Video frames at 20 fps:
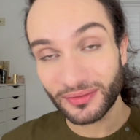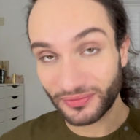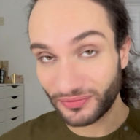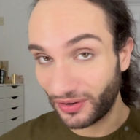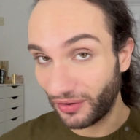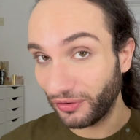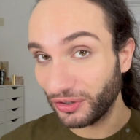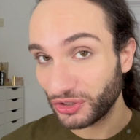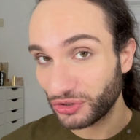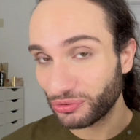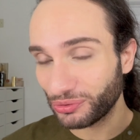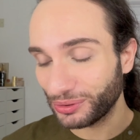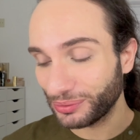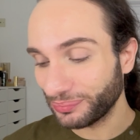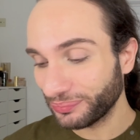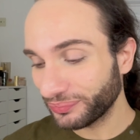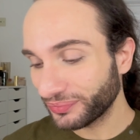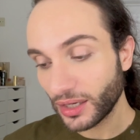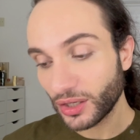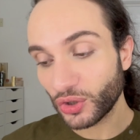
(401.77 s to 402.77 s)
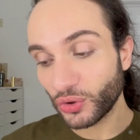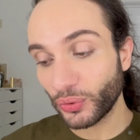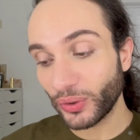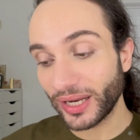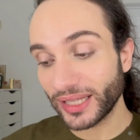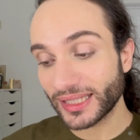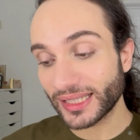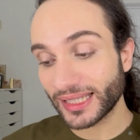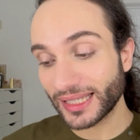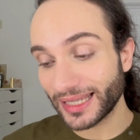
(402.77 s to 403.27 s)
Very true.
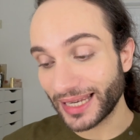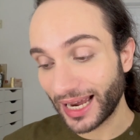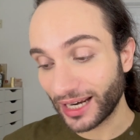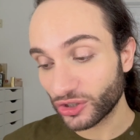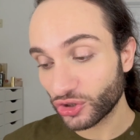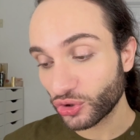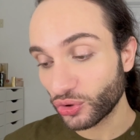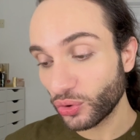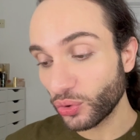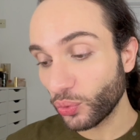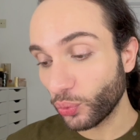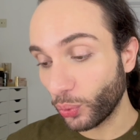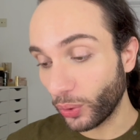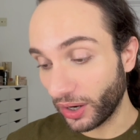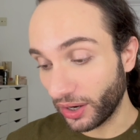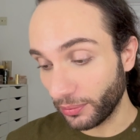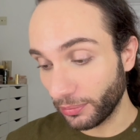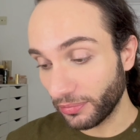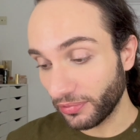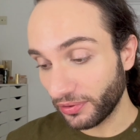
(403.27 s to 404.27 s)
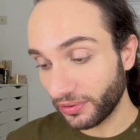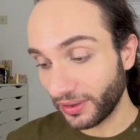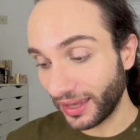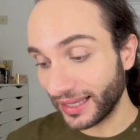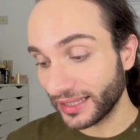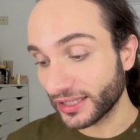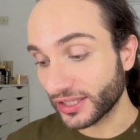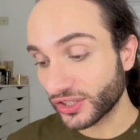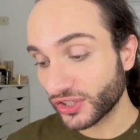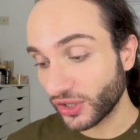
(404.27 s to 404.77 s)
Creates natural warmth
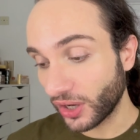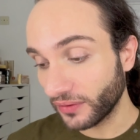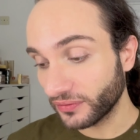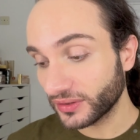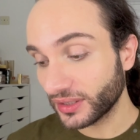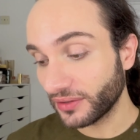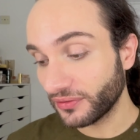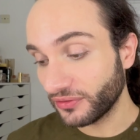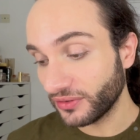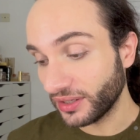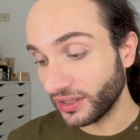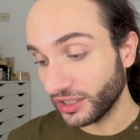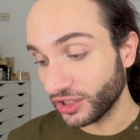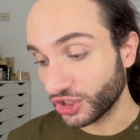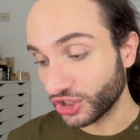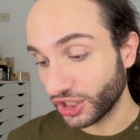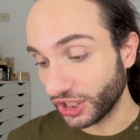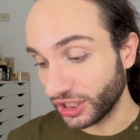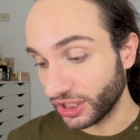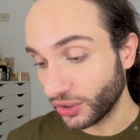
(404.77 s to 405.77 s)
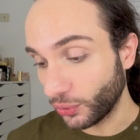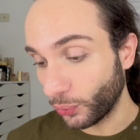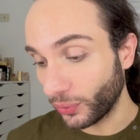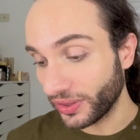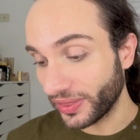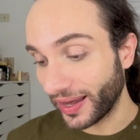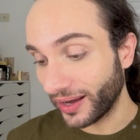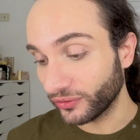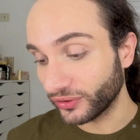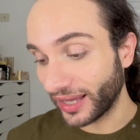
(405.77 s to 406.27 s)
and soft definition
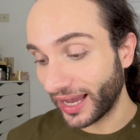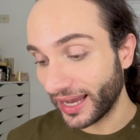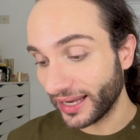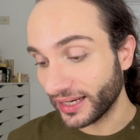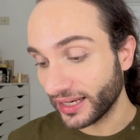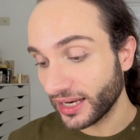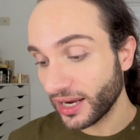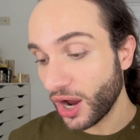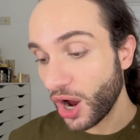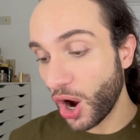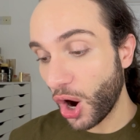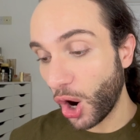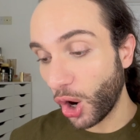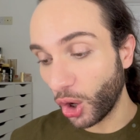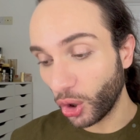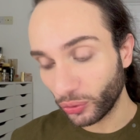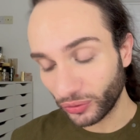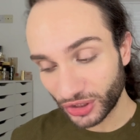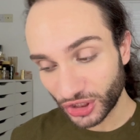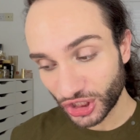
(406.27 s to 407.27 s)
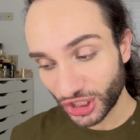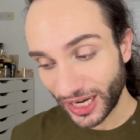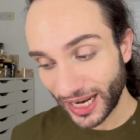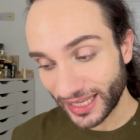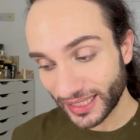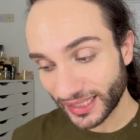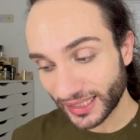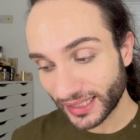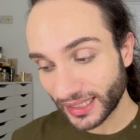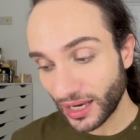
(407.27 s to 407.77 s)
without any
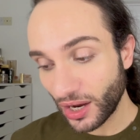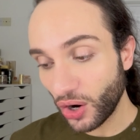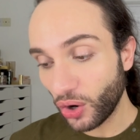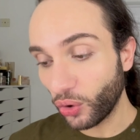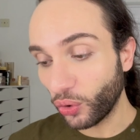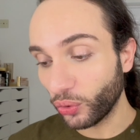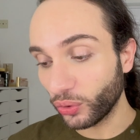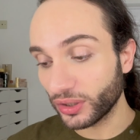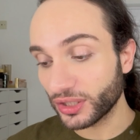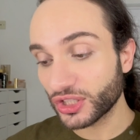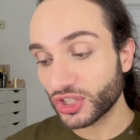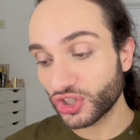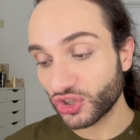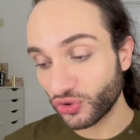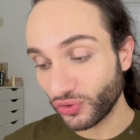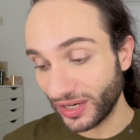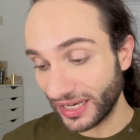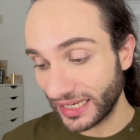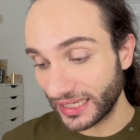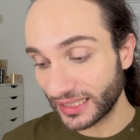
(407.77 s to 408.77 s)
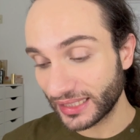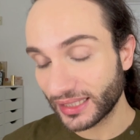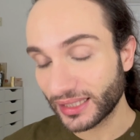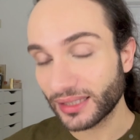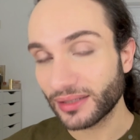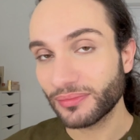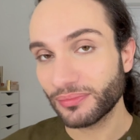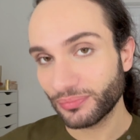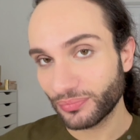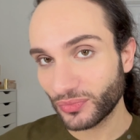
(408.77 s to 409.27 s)
orangeness or
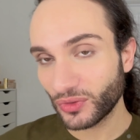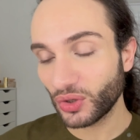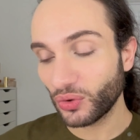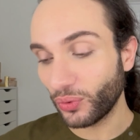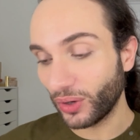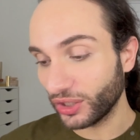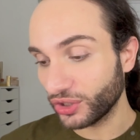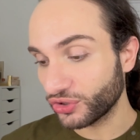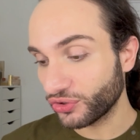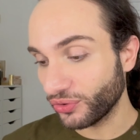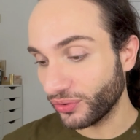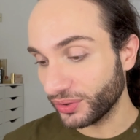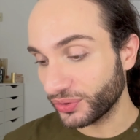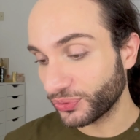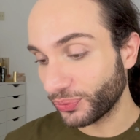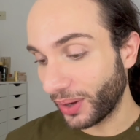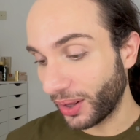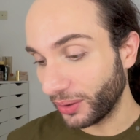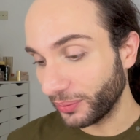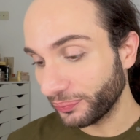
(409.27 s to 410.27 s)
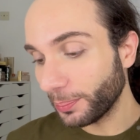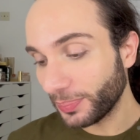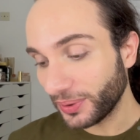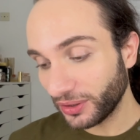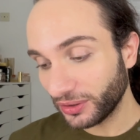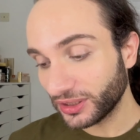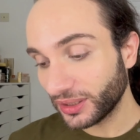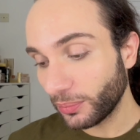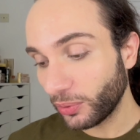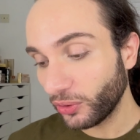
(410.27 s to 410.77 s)
streaks. Quite true as well.
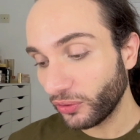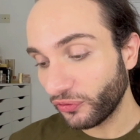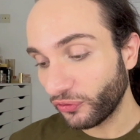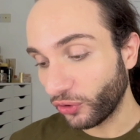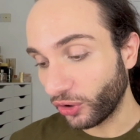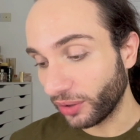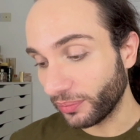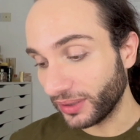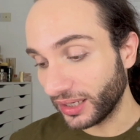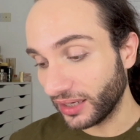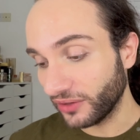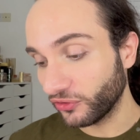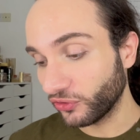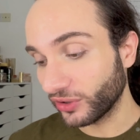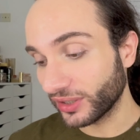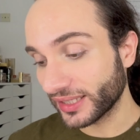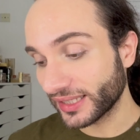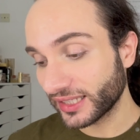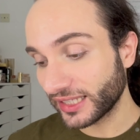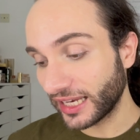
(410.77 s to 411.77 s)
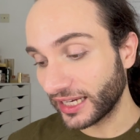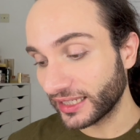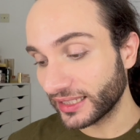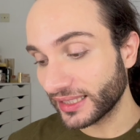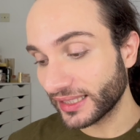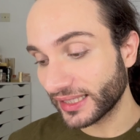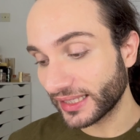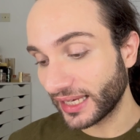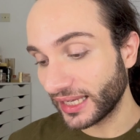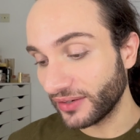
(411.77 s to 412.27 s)
Buildable formula for a second
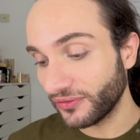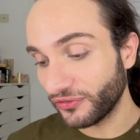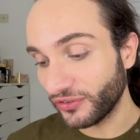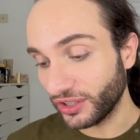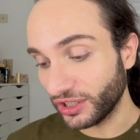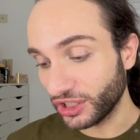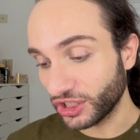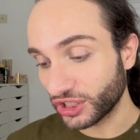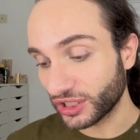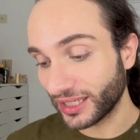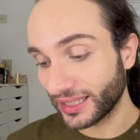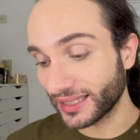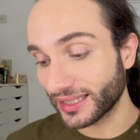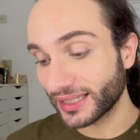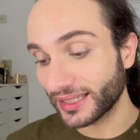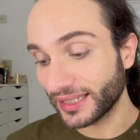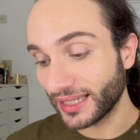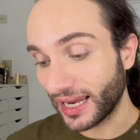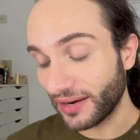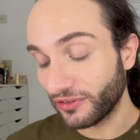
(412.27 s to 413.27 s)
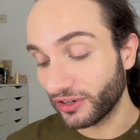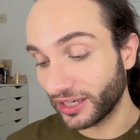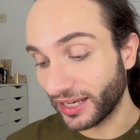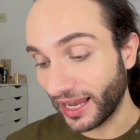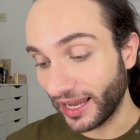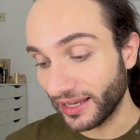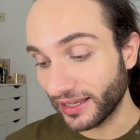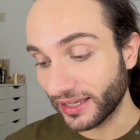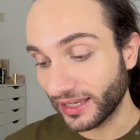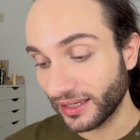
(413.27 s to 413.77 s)
skin finish that's never
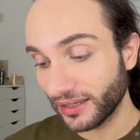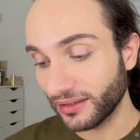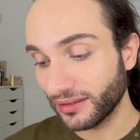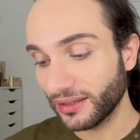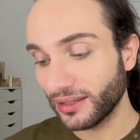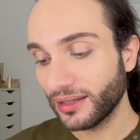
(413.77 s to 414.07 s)
cakey.